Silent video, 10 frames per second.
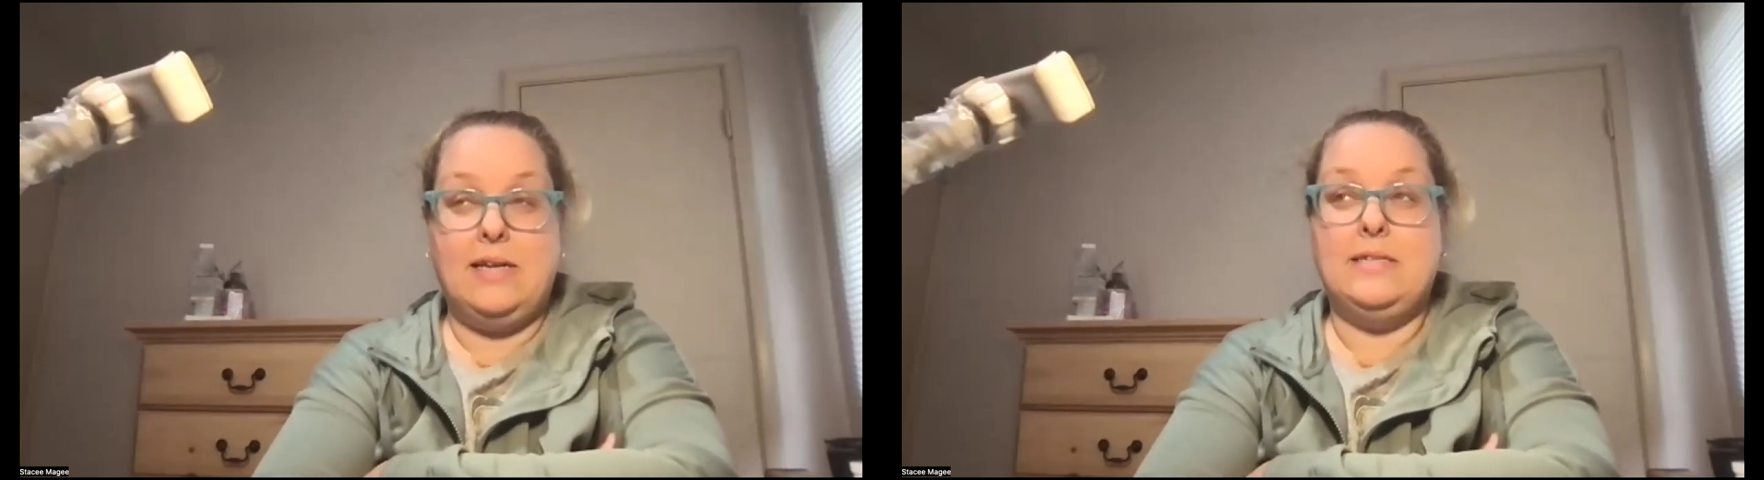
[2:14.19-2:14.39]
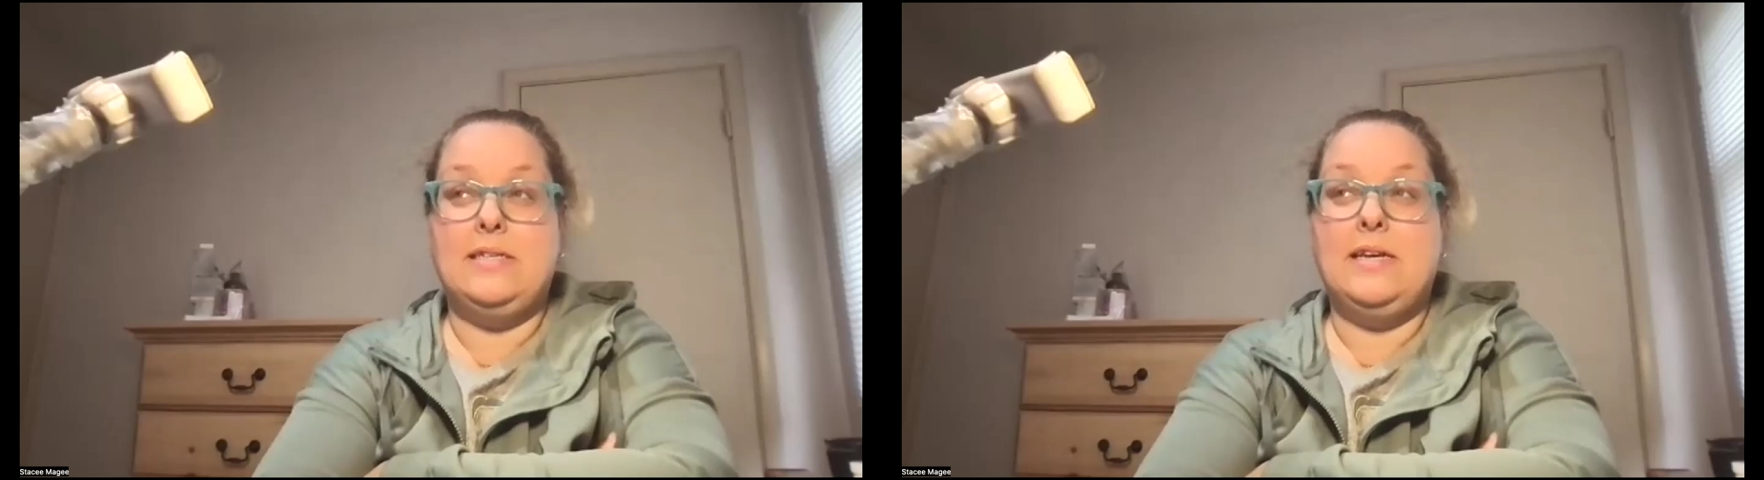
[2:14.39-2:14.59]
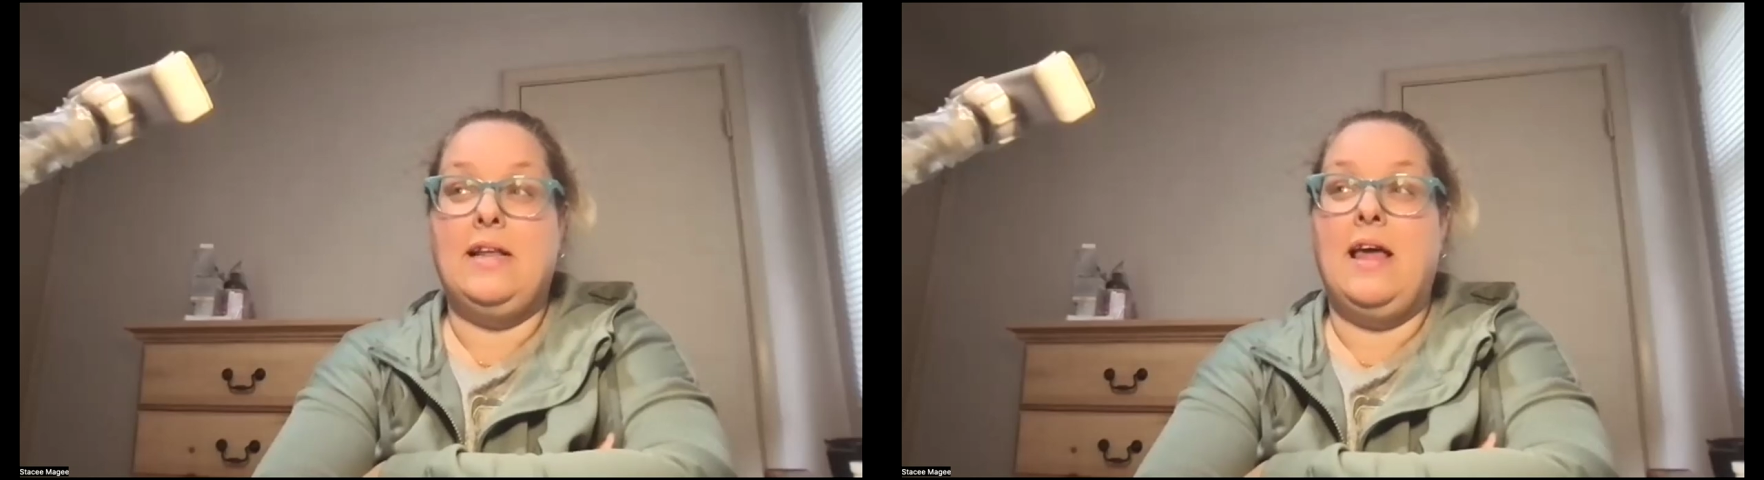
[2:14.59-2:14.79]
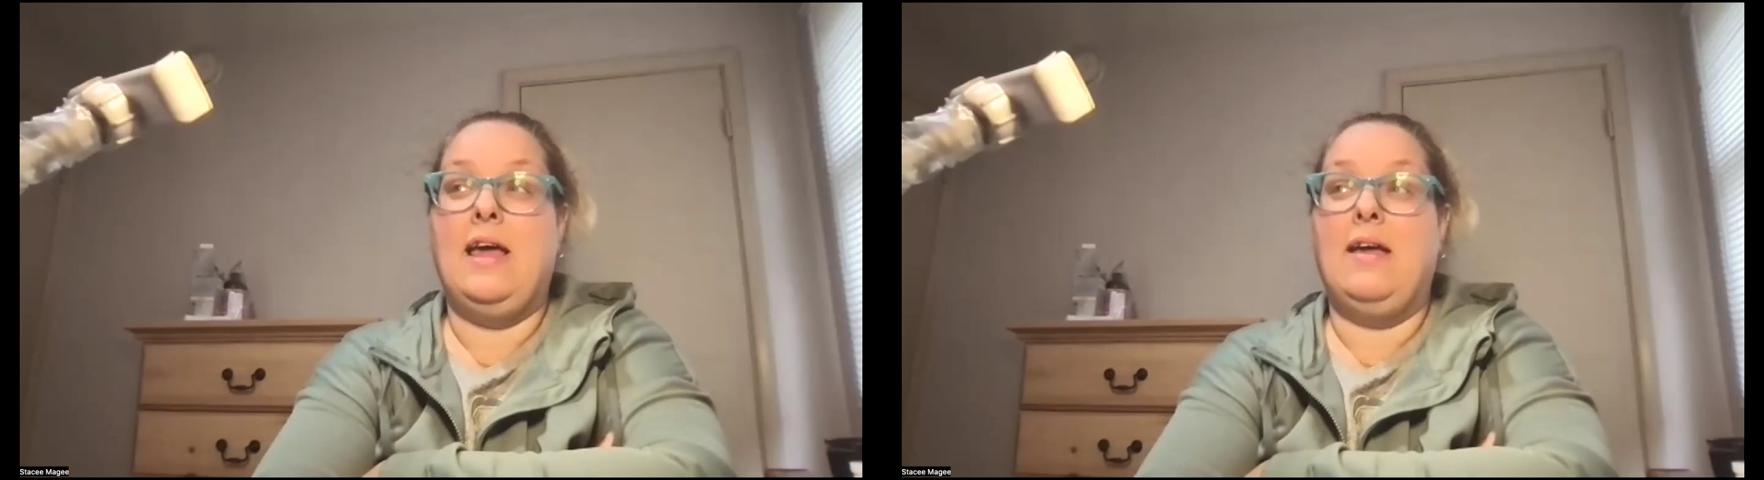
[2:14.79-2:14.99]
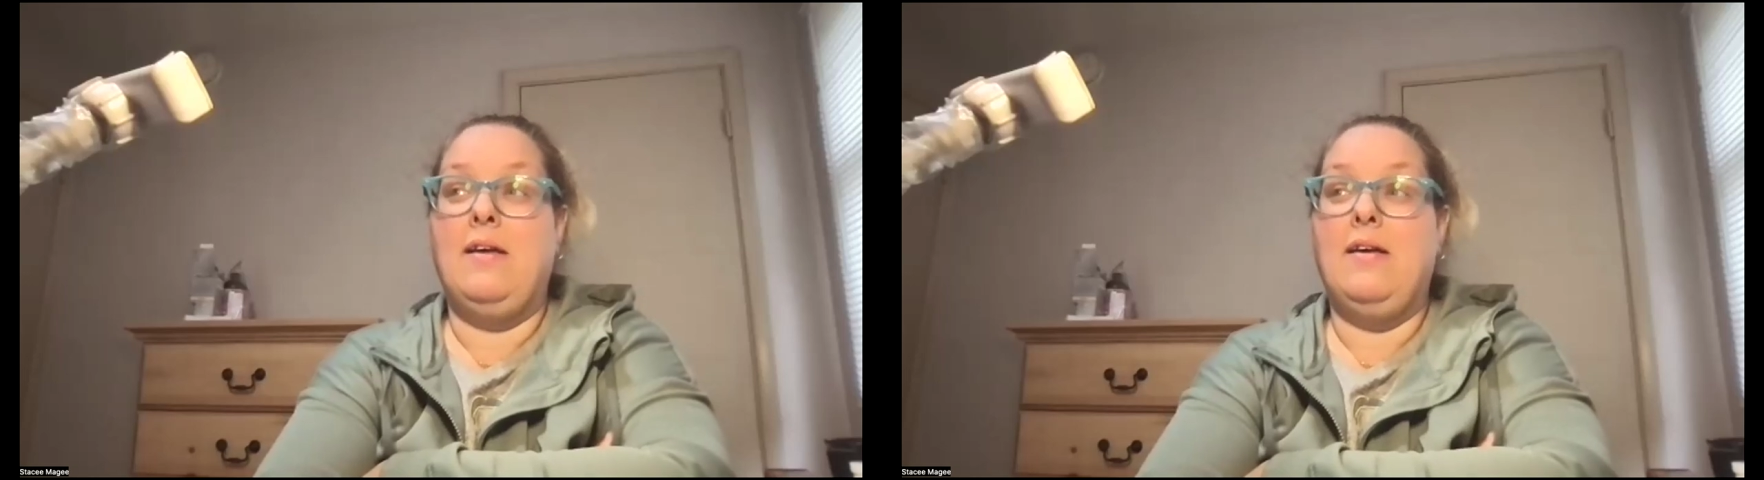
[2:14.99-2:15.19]
and
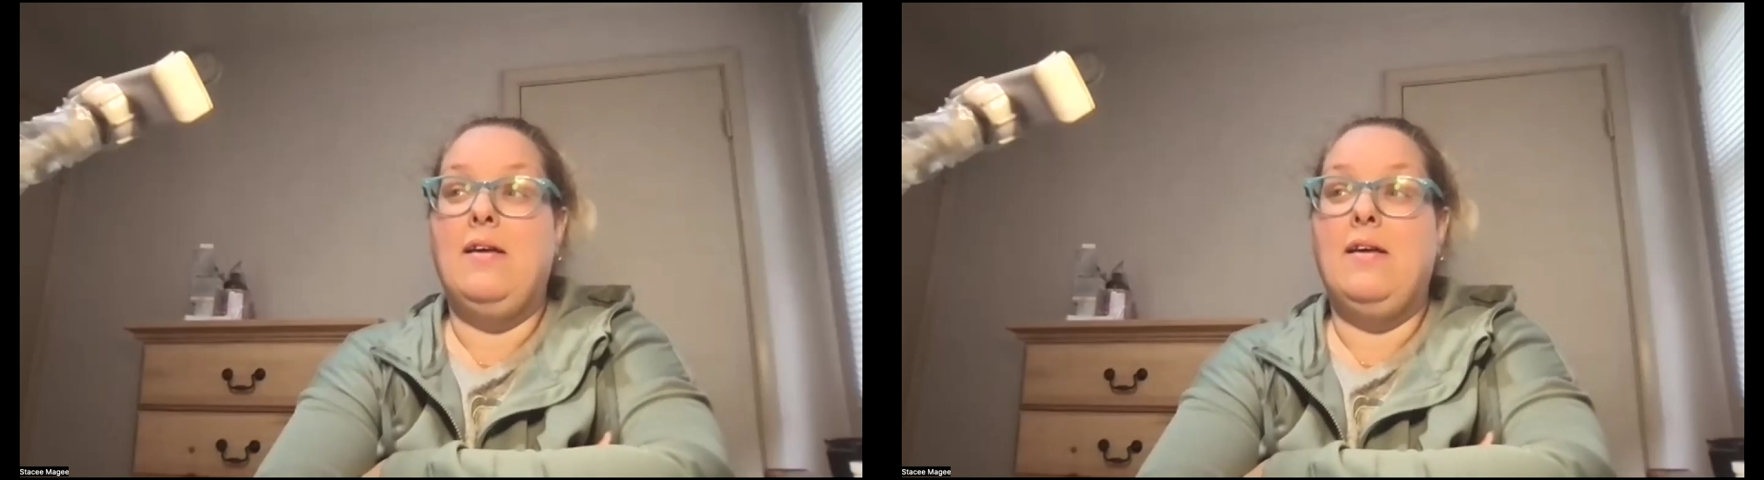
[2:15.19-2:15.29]
DNA.